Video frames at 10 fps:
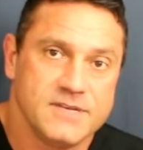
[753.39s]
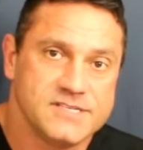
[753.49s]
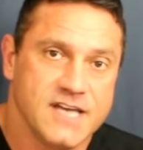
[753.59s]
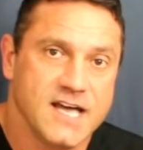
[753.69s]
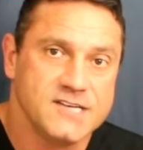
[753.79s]

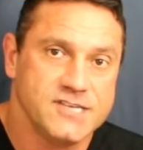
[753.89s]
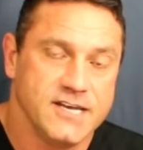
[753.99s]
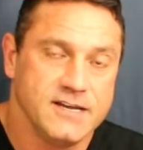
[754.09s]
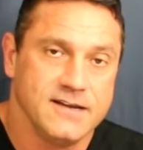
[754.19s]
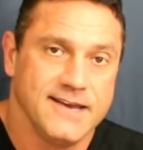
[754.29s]
massage
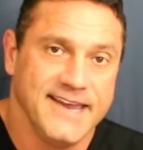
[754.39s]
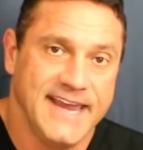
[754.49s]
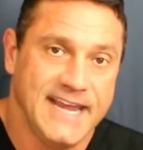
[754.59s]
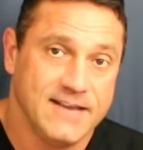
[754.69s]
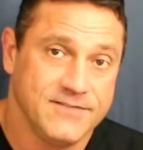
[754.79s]
it,
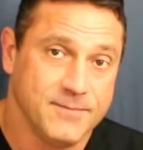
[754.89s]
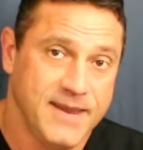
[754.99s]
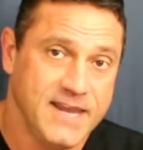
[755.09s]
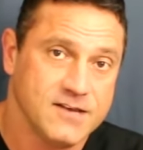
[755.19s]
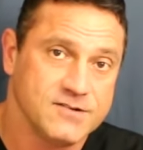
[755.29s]
and if the
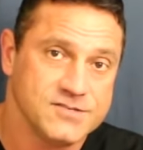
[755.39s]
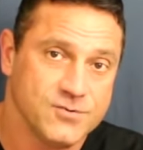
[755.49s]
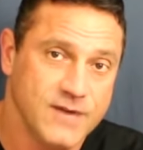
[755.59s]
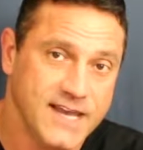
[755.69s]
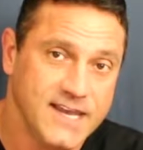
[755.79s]
pain goes
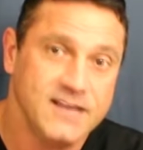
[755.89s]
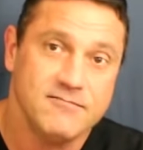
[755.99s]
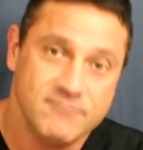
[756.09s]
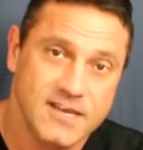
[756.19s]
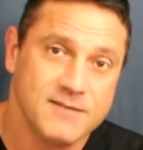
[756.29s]
away,
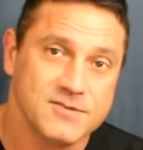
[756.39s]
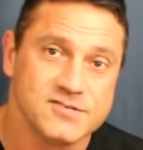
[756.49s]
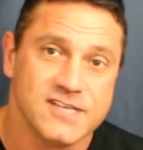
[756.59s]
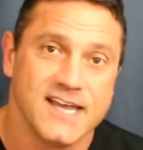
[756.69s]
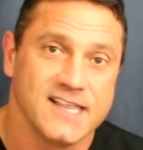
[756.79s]
yeah,
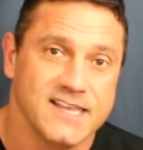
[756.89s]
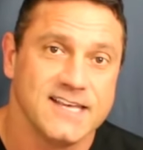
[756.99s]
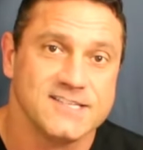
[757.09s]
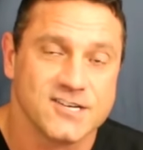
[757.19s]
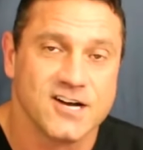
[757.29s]
most
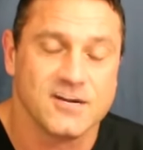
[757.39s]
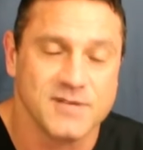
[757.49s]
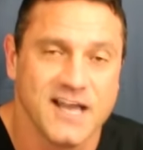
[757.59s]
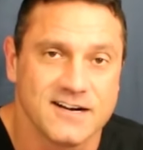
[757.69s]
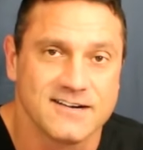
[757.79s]
likely it's your
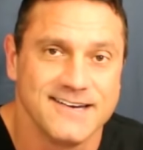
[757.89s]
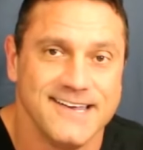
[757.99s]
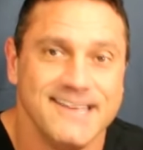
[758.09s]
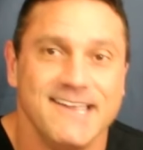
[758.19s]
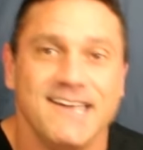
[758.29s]
gallbladder.
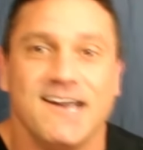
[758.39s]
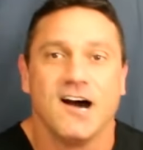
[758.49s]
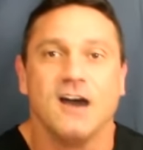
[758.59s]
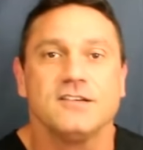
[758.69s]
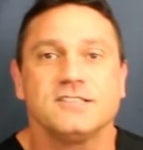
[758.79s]

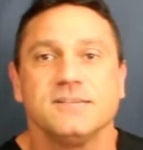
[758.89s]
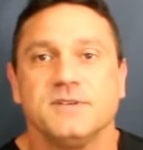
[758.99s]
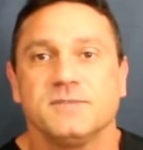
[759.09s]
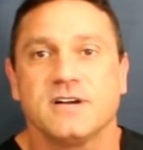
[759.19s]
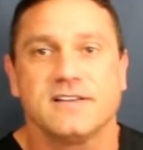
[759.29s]
Other
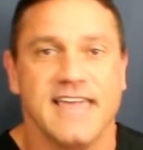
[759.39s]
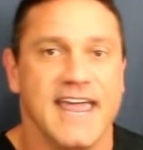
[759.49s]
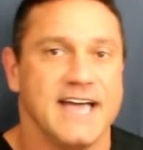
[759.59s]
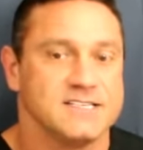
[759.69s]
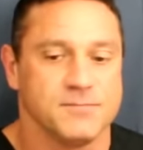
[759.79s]
symptoms are
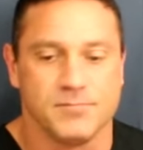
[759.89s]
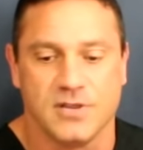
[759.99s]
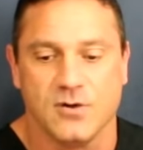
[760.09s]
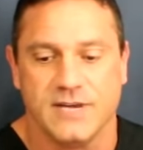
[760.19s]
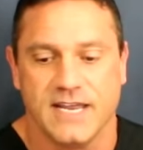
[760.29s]
gas,
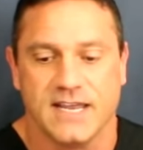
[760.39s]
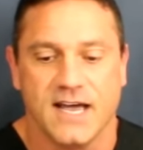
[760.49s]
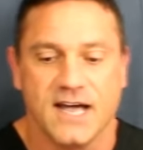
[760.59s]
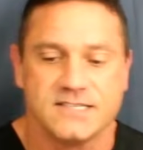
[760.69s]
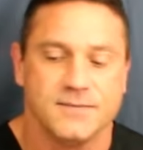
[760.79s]
bloating,
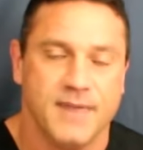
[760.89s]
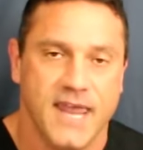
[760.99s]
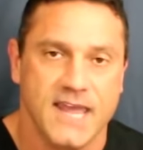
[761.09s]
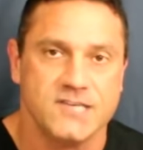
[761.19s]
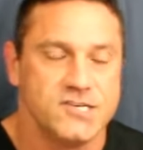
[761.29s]

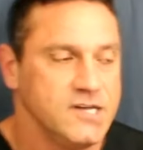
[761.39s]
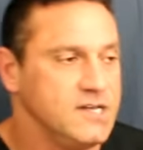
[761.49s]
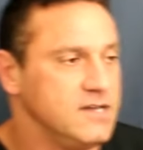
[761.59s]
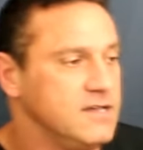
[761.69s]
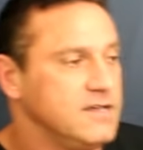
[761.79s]

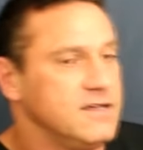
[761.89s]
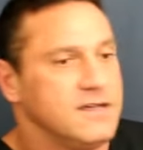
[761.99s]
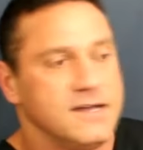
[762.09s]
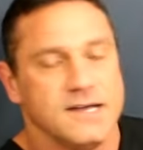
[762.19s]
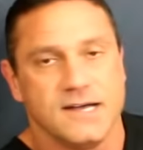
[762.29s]
constipation,
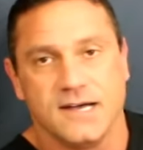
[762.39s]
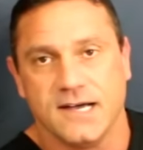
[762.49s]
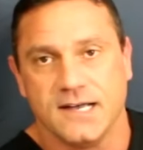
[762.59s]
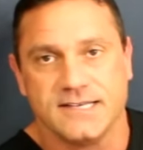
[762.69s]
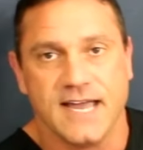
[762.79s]

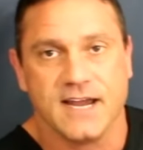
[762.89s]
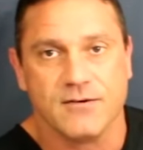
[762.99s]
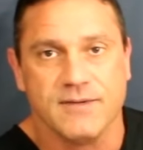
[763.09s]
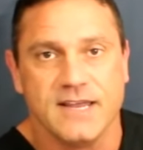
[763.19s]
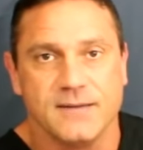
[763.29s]
uh,
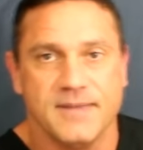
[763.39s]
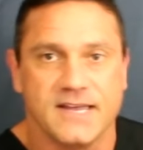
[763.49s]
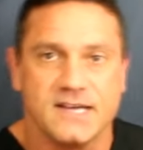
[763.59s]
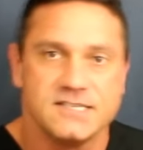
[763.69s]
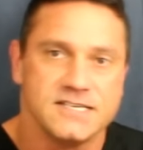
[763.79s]
diarrhea
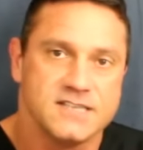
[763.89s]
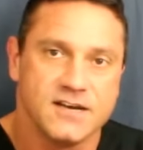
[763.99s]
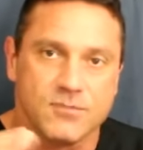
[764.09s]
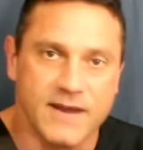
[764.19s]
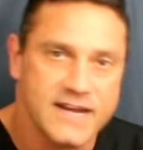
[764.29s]
because it's
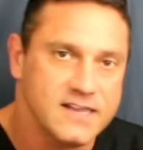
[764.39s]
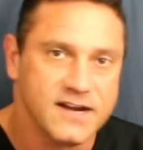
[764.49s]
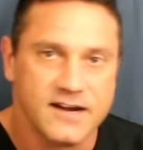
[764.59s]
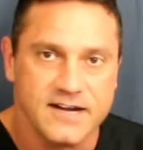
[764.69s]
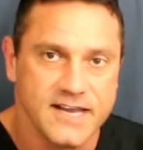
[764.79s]

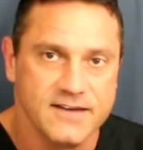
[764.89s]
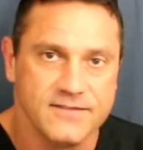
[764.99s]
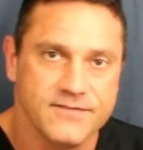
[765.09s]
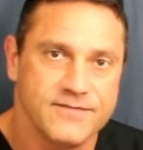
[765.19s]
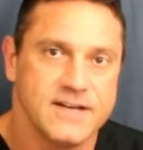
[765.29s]

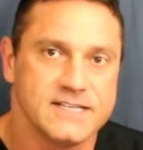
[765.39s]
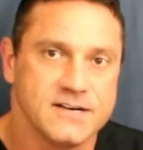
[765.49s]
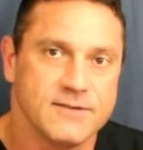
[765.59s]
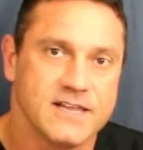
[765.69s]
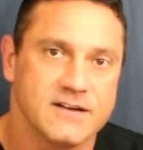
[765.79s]
irregularity,
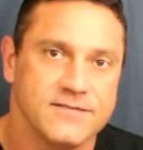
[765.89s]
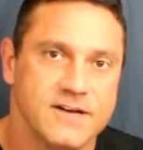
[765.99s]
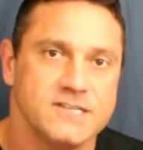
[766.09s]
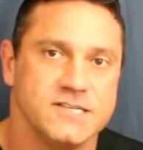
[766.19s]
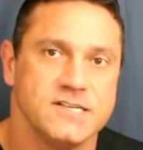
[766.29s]
it's irregular
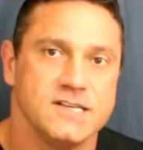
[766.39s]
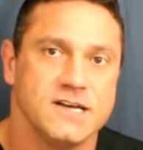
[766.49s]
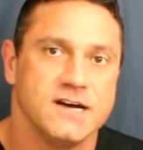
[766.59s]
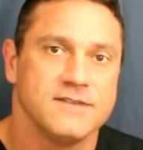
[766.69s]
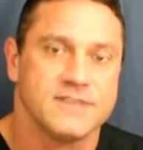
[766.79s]

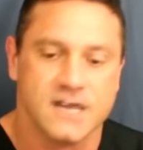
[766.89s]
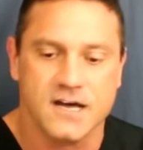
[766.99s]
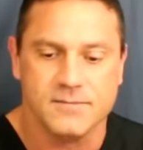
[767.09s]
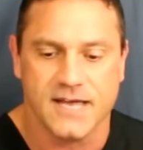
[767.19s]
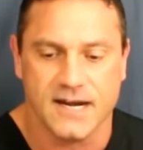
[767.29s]
function of the
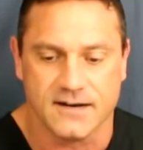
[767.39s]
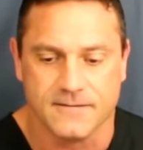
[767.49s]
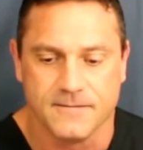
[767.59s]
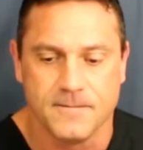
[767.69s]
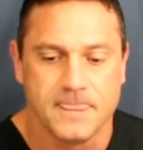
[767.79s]

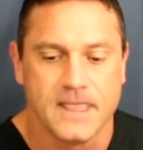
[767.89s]
gallbladder.